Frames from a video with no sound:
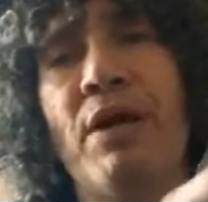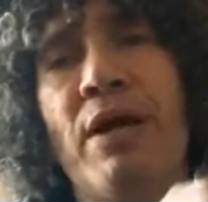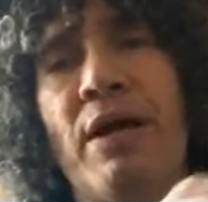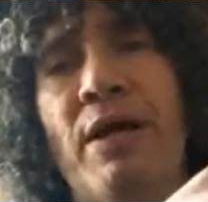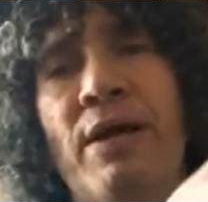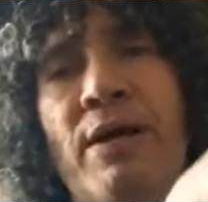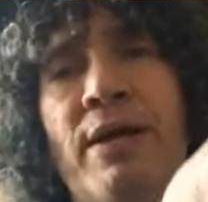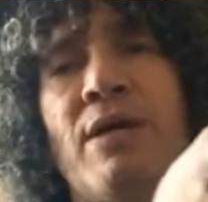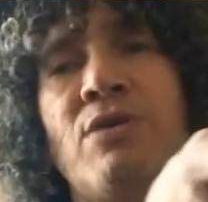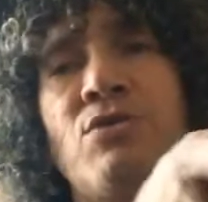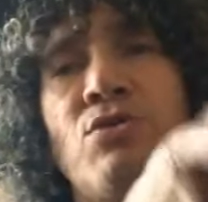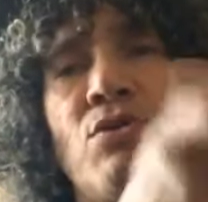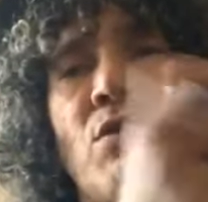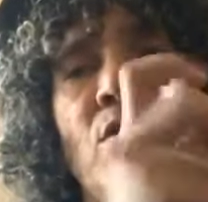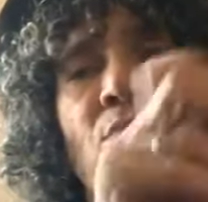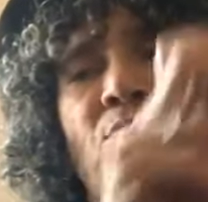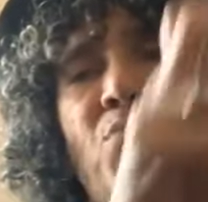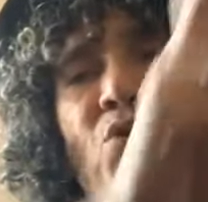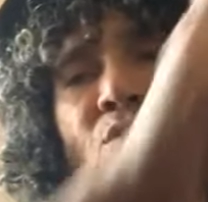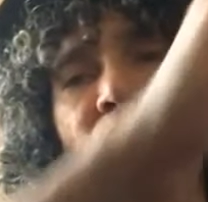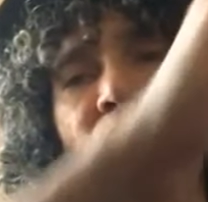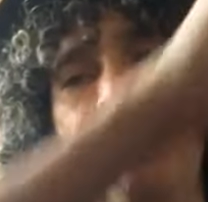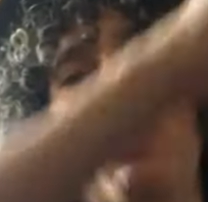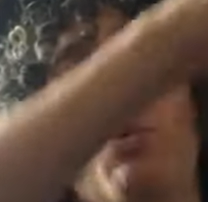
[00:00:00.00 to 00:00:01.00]
It gets to the
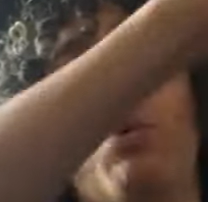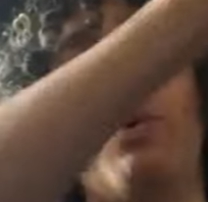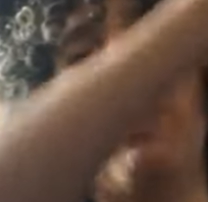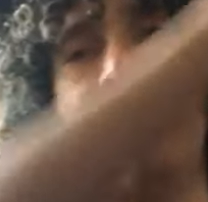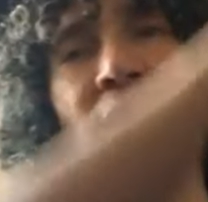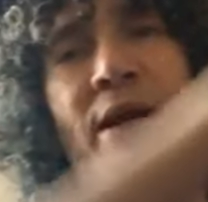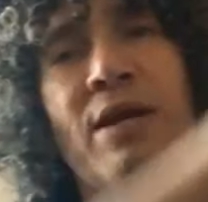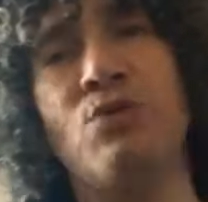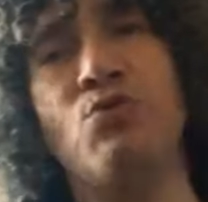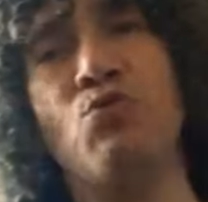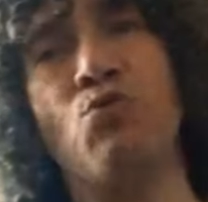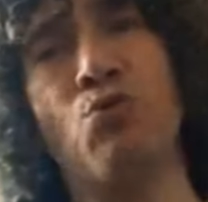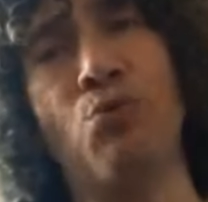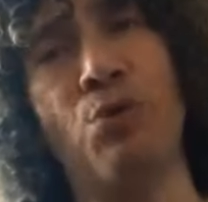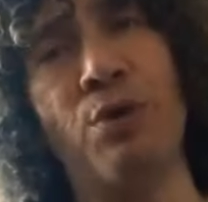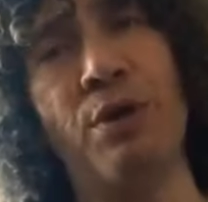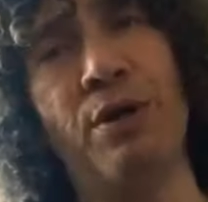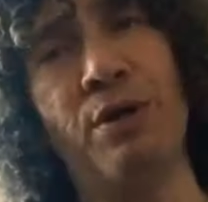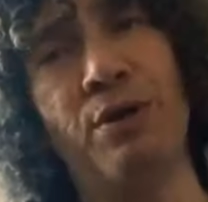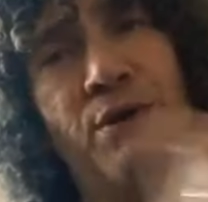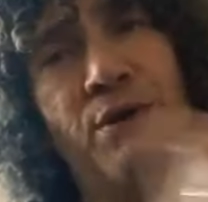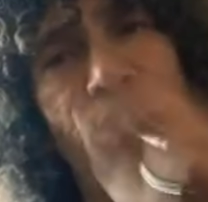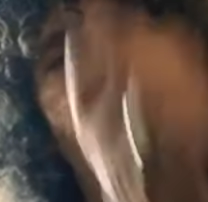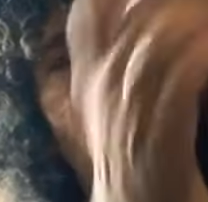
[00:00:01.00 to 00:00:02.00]
point where it gets
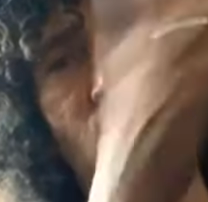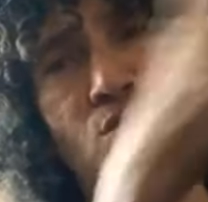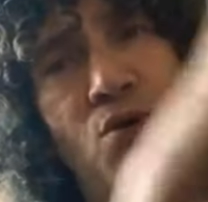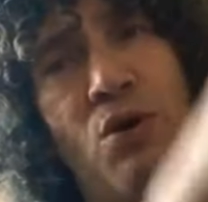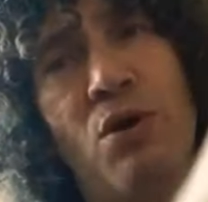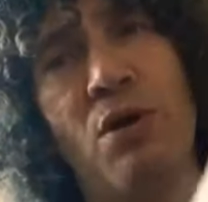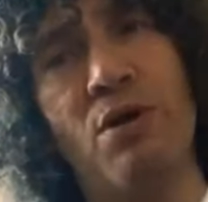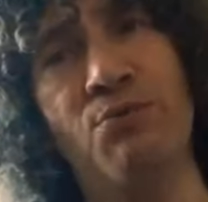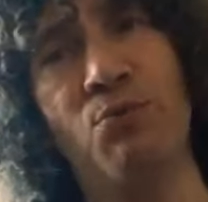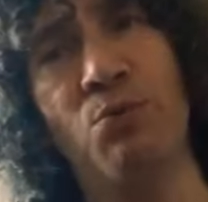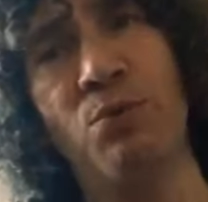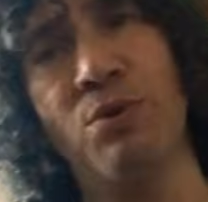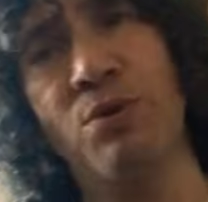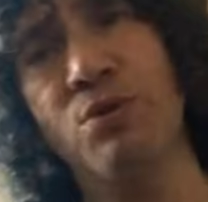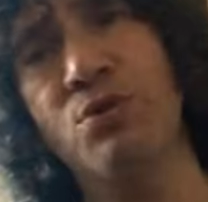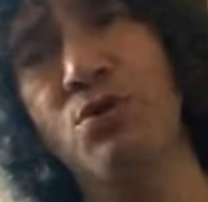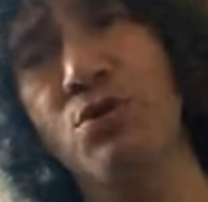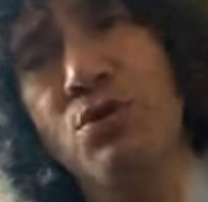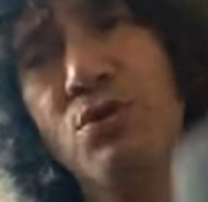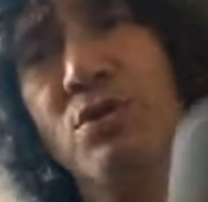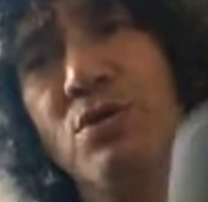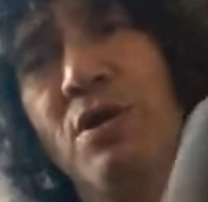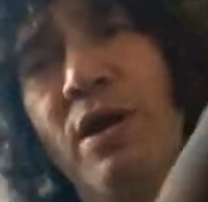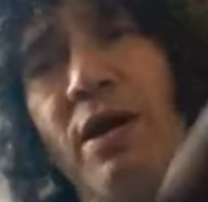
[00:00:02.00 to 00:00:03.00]
really soft, where it's
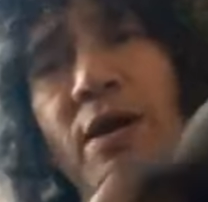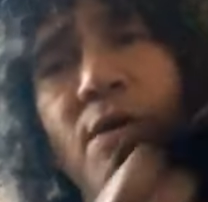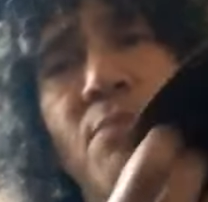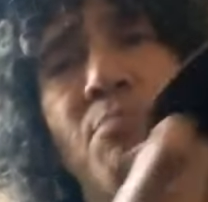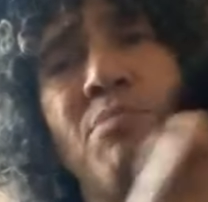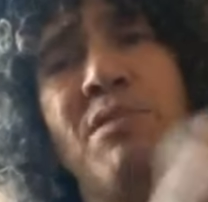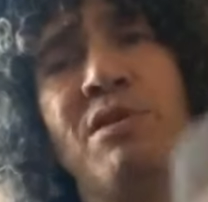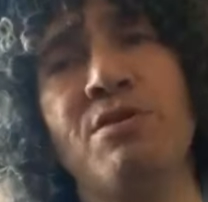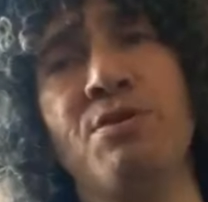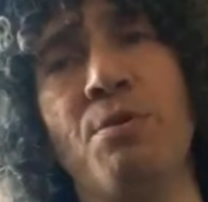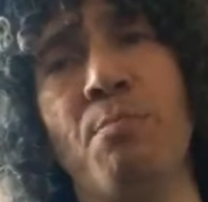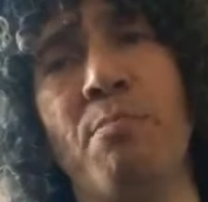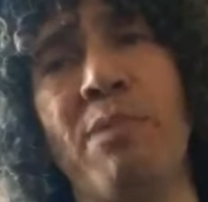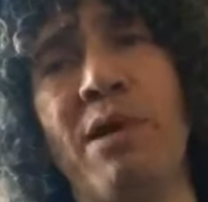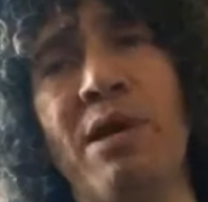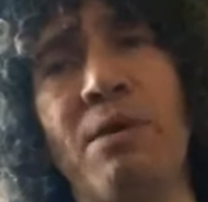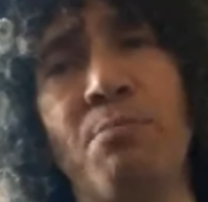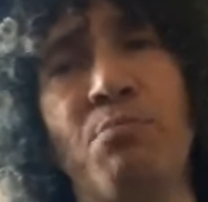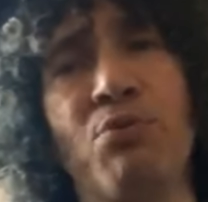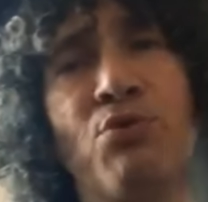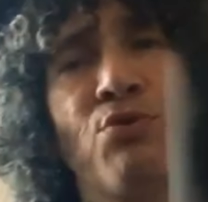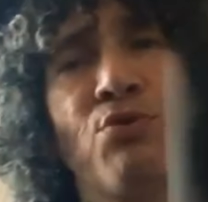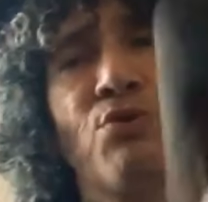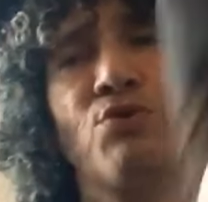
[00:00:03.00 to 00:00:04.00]
just like a piece of
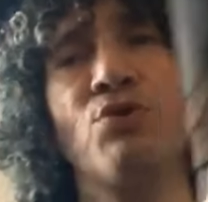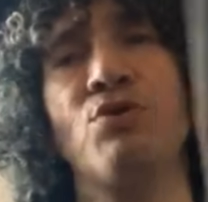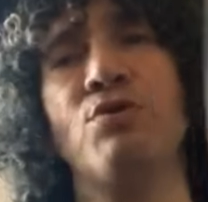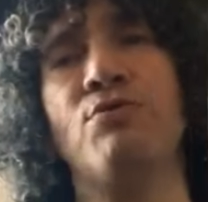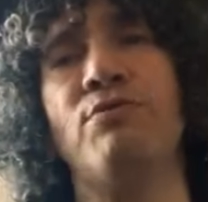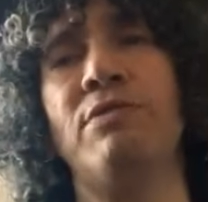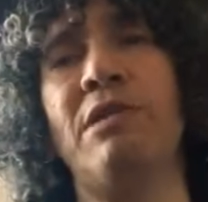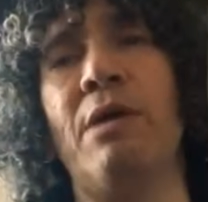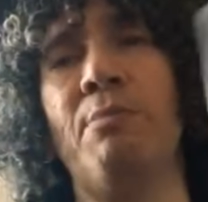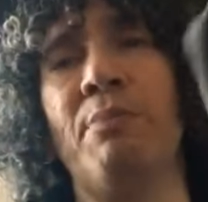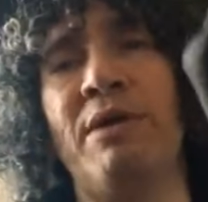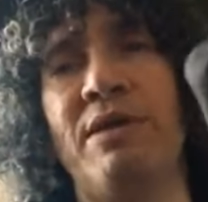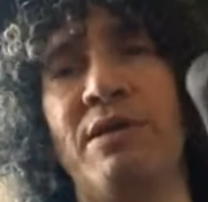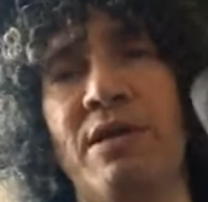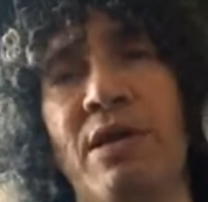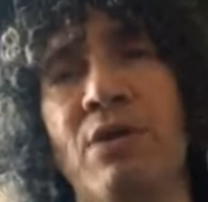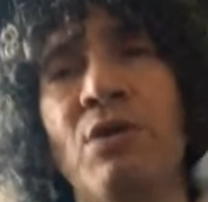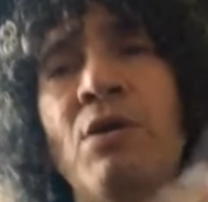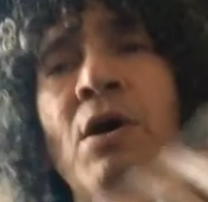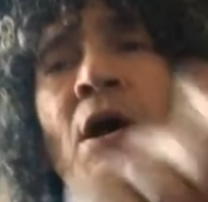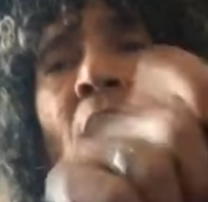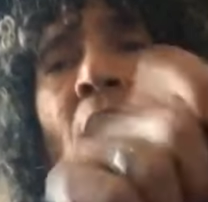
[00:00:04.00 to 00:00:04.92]
paper just flopping down,